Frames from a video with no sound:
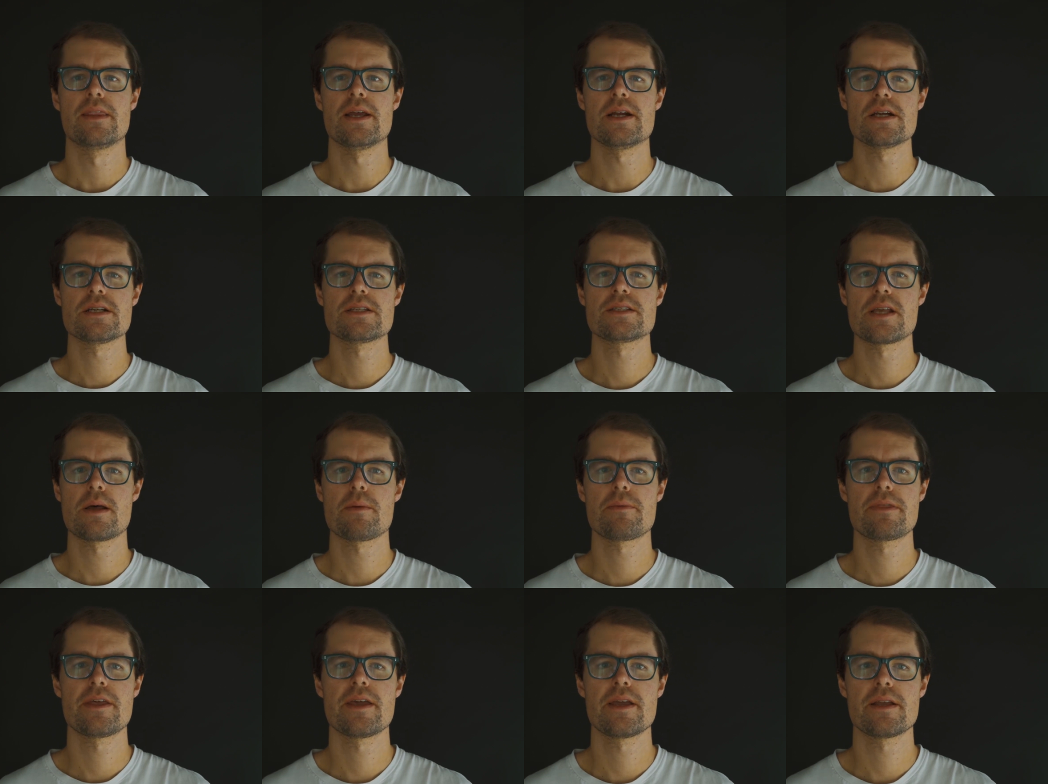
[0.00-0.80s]
There's
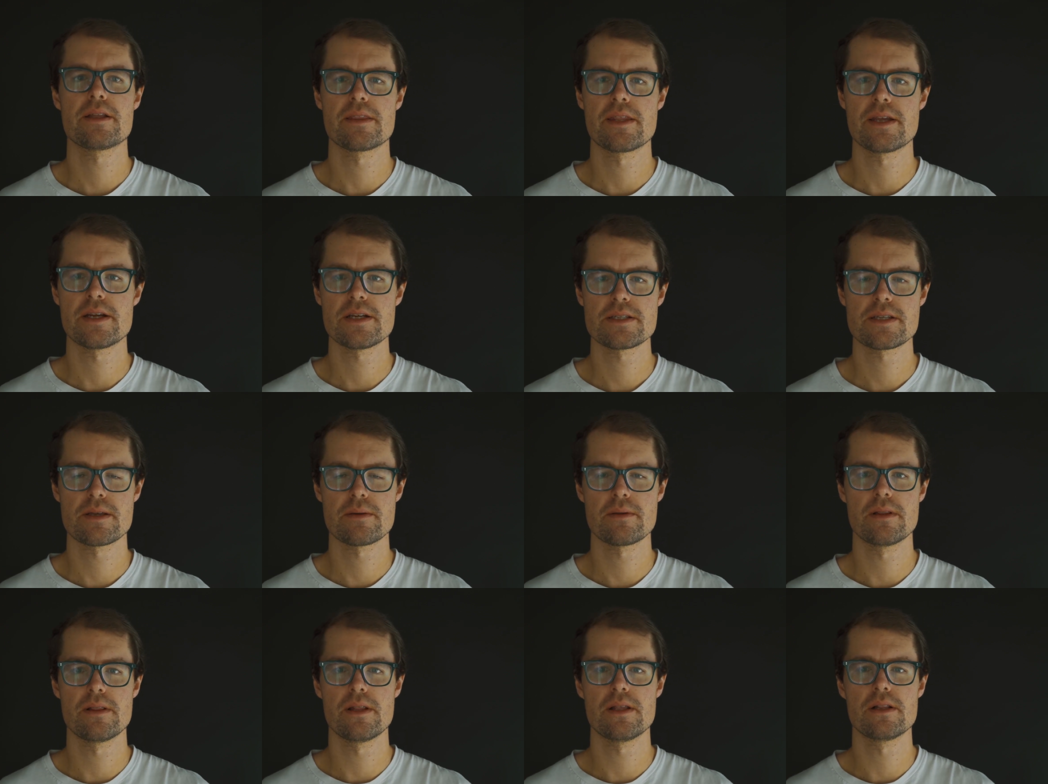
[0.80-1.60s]
a
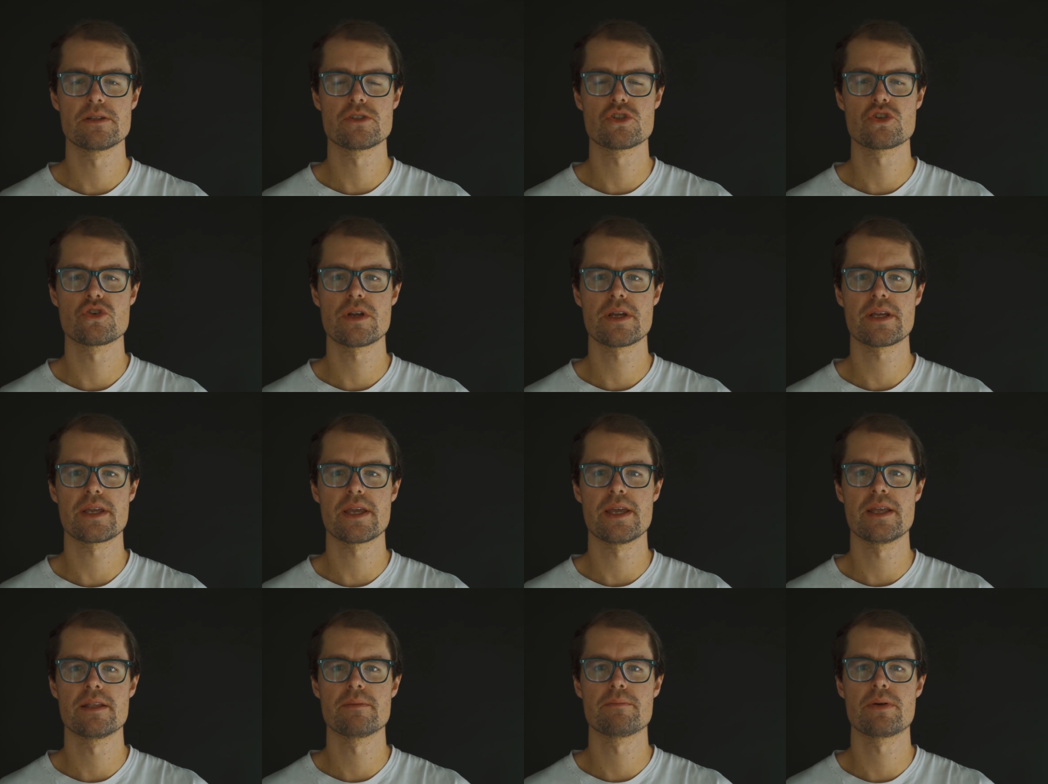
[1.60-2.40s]
little
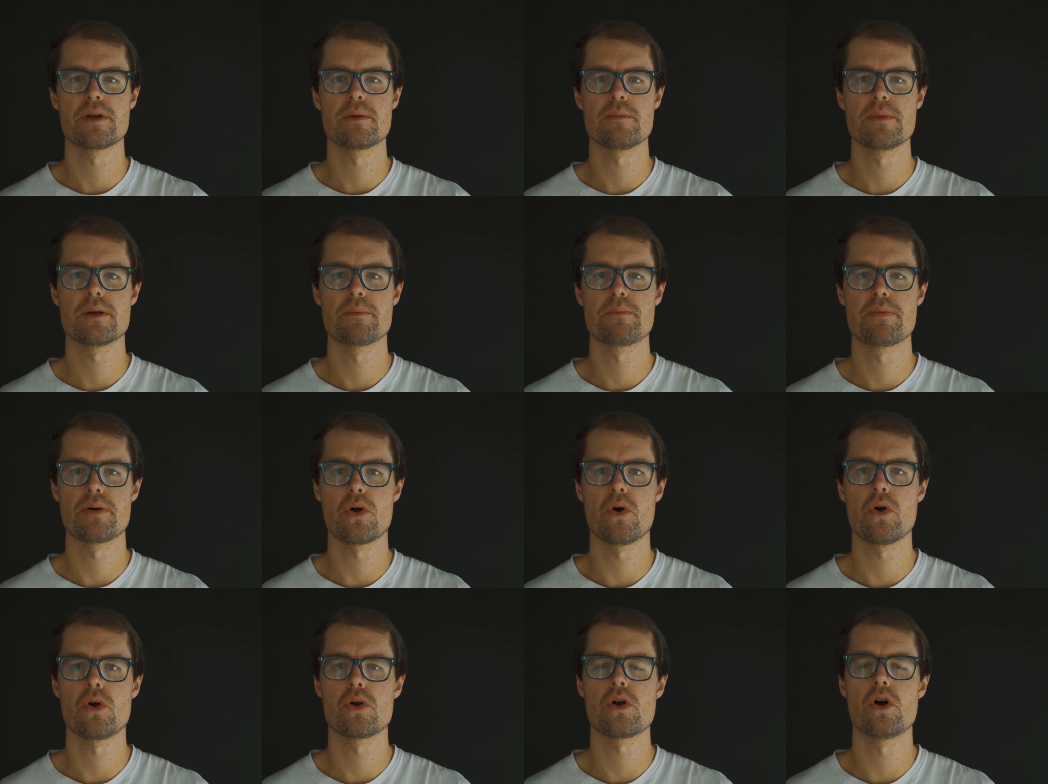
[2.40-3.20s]
trick in Premiere
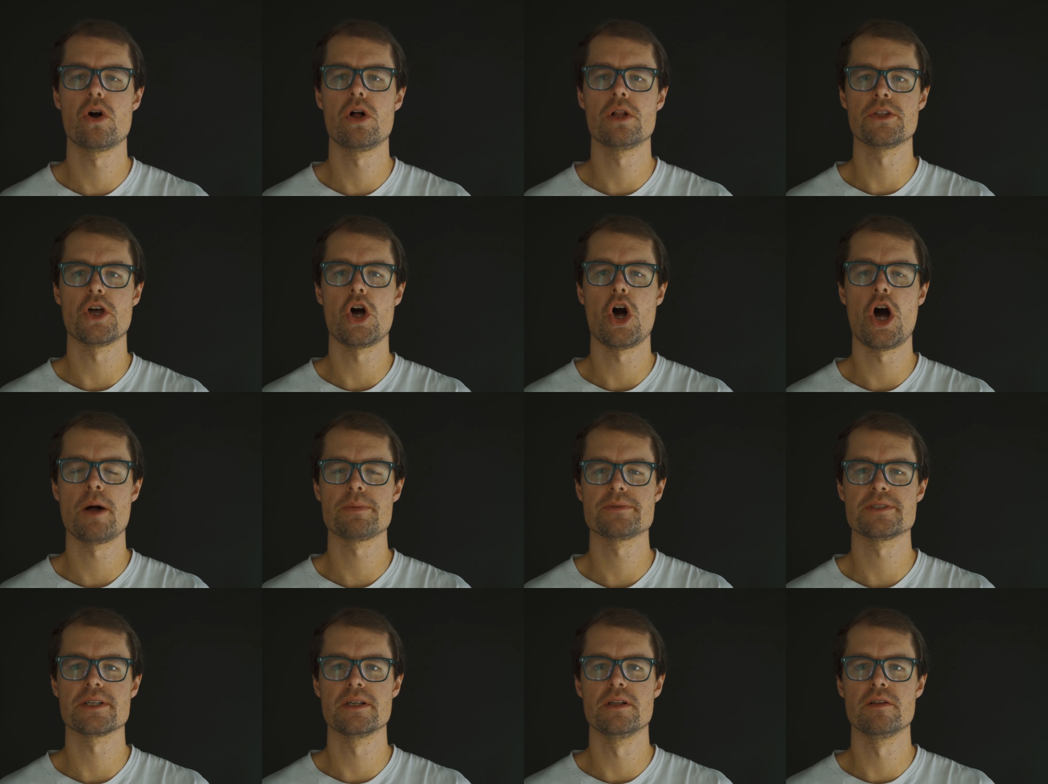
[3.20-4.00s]
Pro called
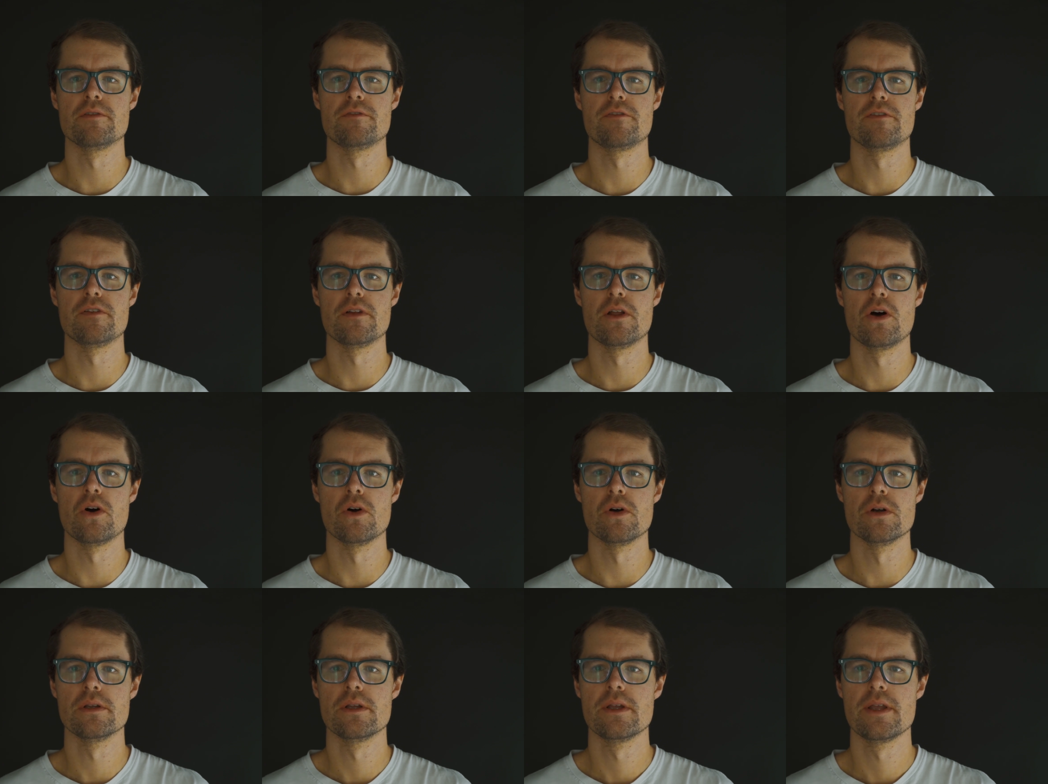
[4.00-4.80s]
Optical
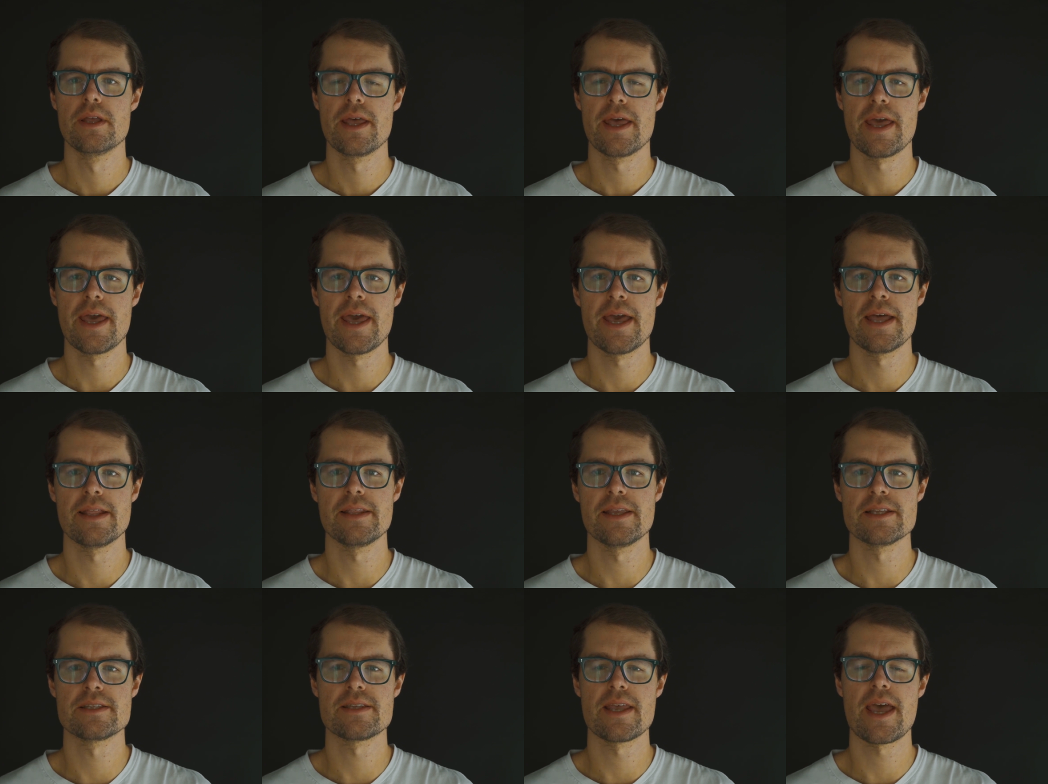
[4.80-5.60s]
Flow,
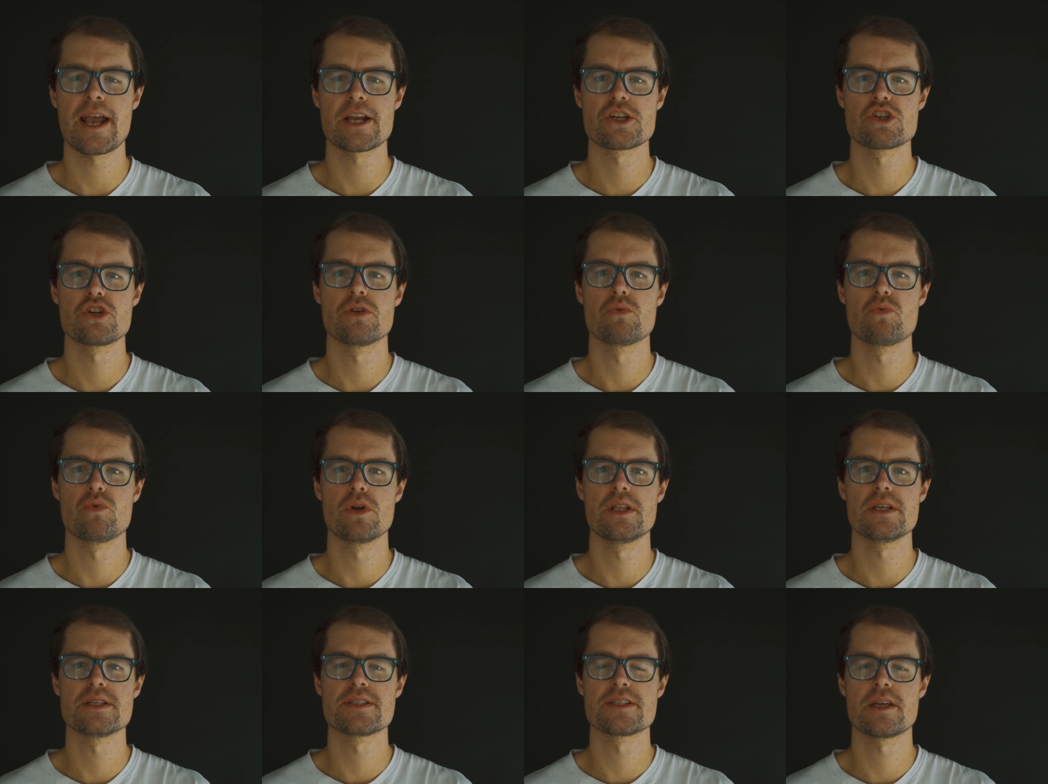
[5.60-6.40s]
and it's actually
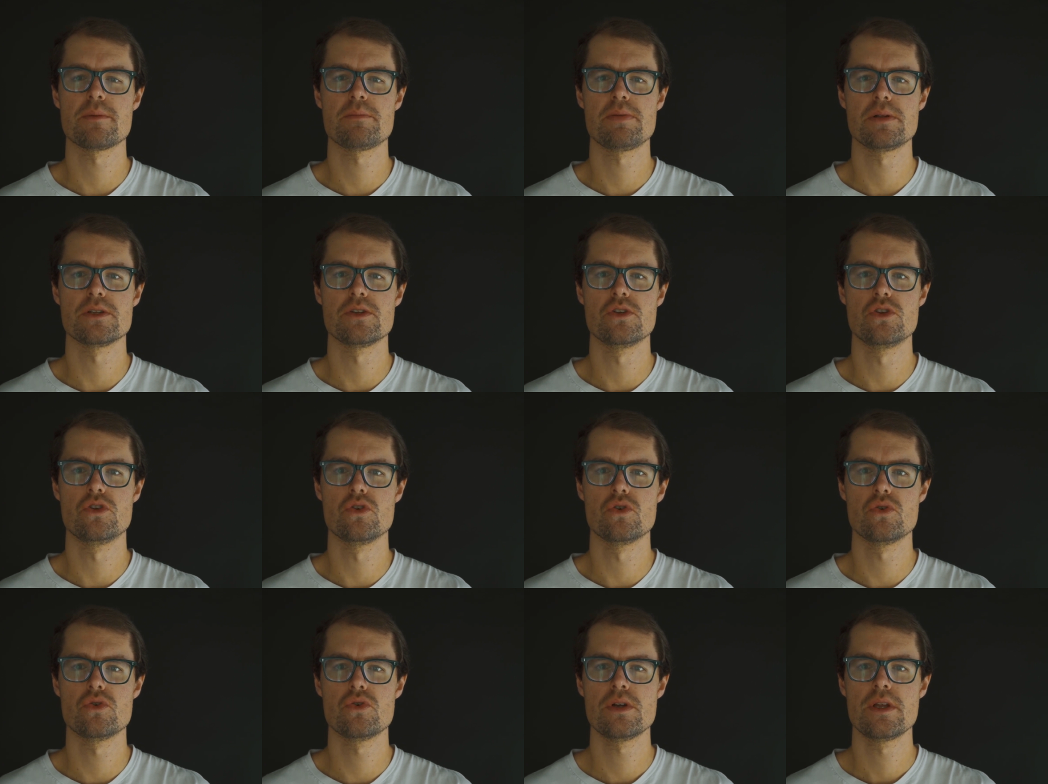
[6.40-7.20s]
really simple to
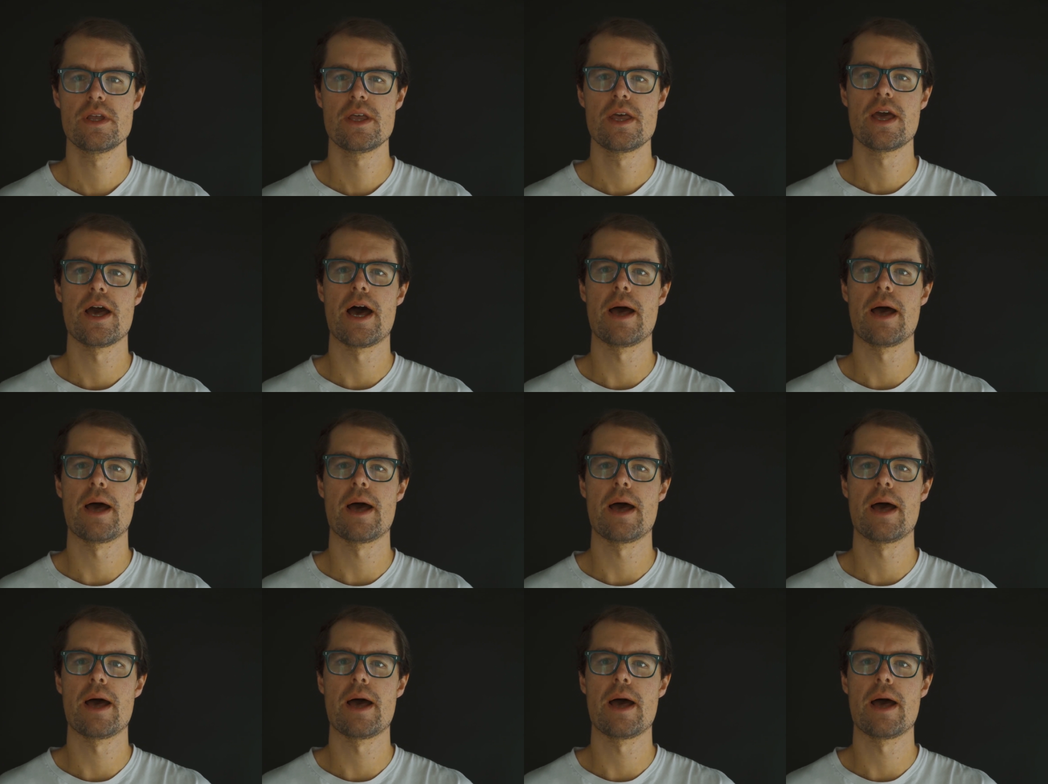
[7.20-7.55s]
do.